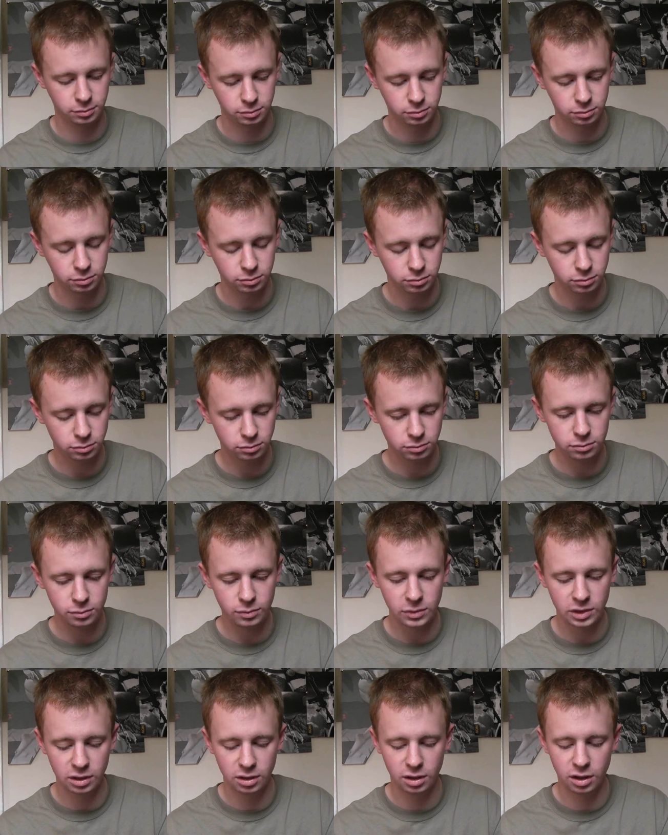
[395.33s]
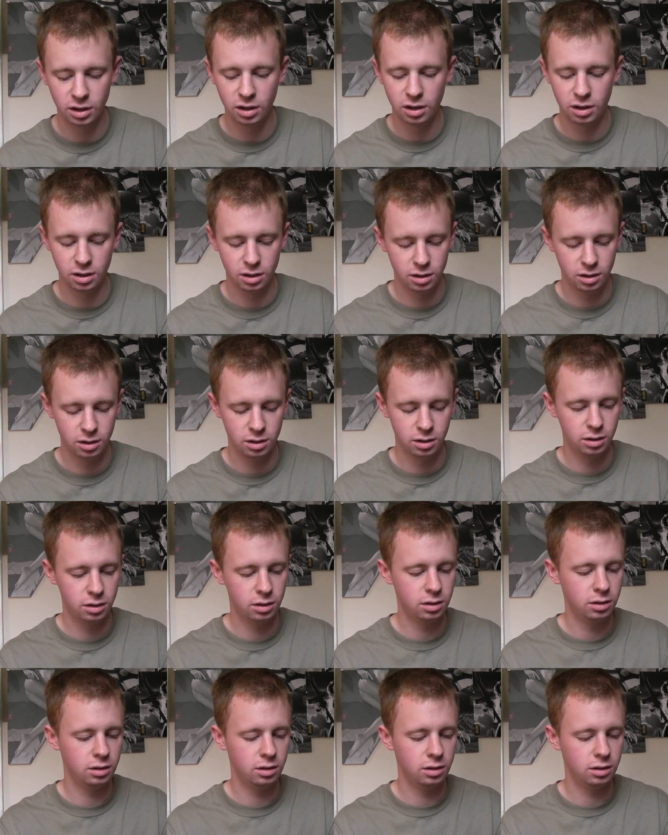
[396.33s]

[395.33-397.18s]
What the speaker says: (silence)